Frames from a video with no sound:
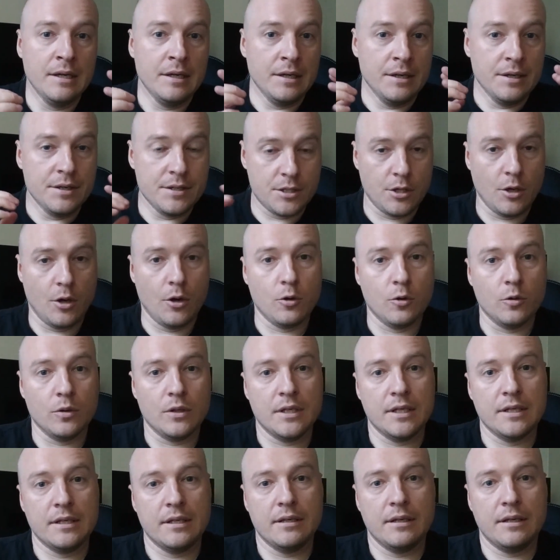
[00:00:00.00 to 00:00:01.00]
So
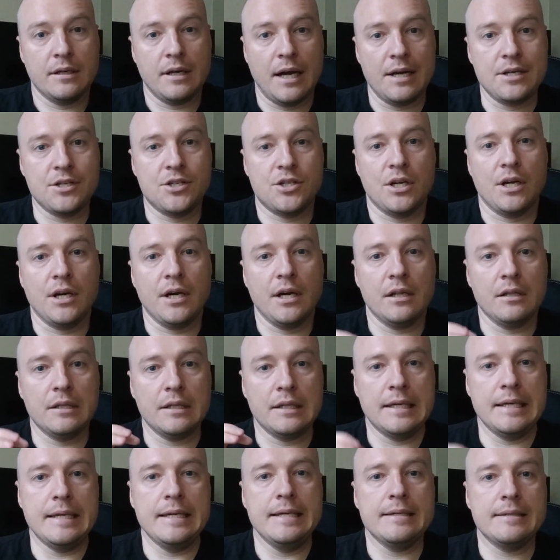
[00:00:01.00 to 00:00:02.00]
Agile
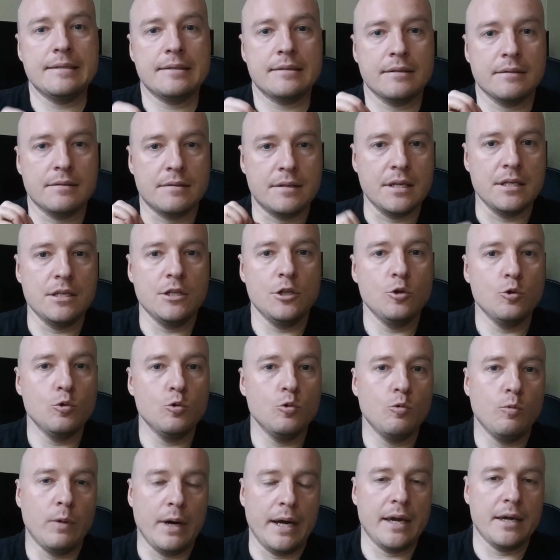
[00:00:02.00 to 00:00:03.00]
is the new
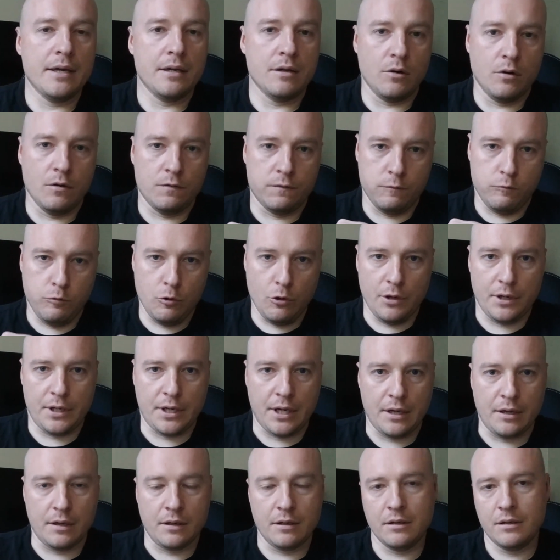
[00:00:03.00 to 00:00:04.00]
way of
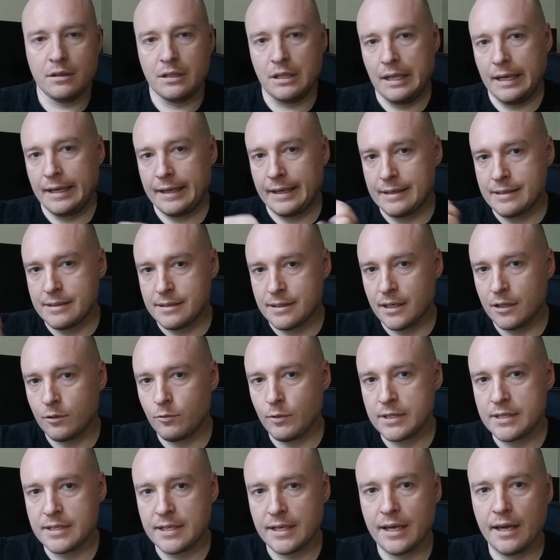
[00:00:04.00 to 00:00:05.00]
working. Like I said,
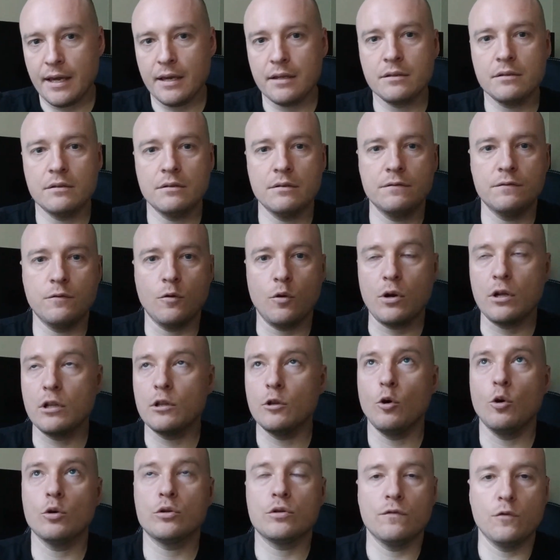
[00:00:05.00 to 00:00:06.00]
once again, for a
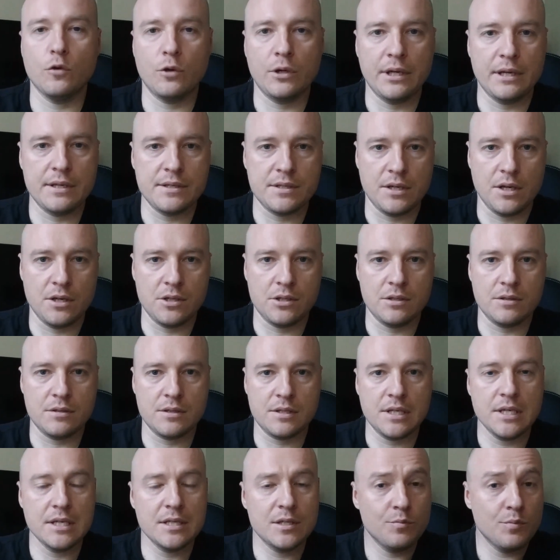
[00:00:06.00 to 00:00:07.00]
lot of organizations,
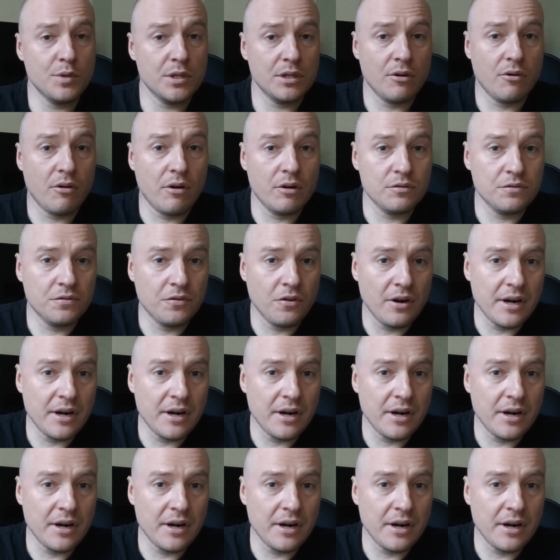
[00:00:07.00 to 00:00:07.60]
it's been around for